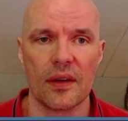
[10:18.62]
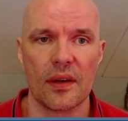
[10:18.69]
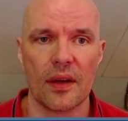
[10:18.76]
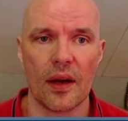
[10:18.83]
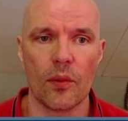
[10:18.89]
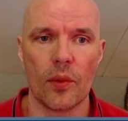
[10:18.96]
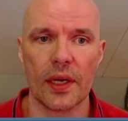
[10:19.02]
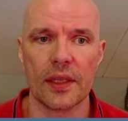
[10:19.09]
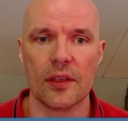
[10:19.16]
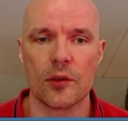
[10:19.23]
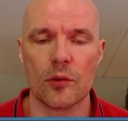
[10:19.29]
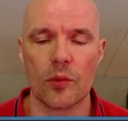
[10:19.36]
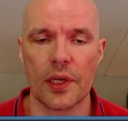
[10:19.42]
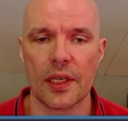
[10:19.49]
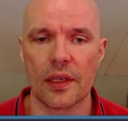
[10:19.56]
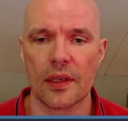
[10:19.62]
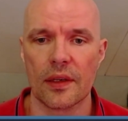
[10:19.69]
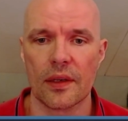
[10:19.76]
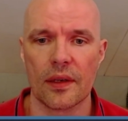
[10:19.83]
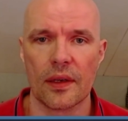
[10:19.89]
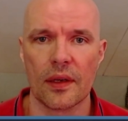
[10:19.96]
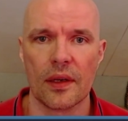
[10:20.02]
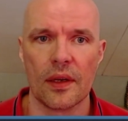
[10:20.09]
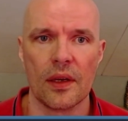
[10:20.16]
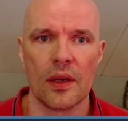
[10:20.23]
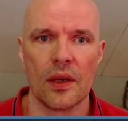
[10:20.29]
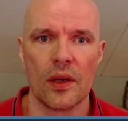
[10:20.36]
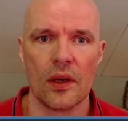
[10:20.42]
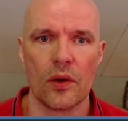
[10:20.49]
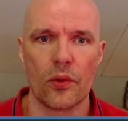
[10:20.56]
And white is winning.
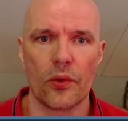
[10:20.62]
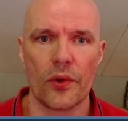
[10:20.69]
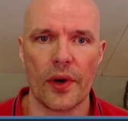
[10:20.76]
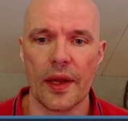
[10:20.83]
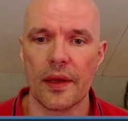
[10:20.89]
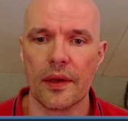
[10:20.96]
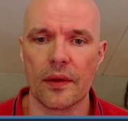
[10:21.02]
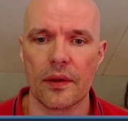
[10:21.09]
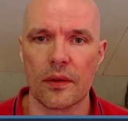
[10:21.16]
Hooray.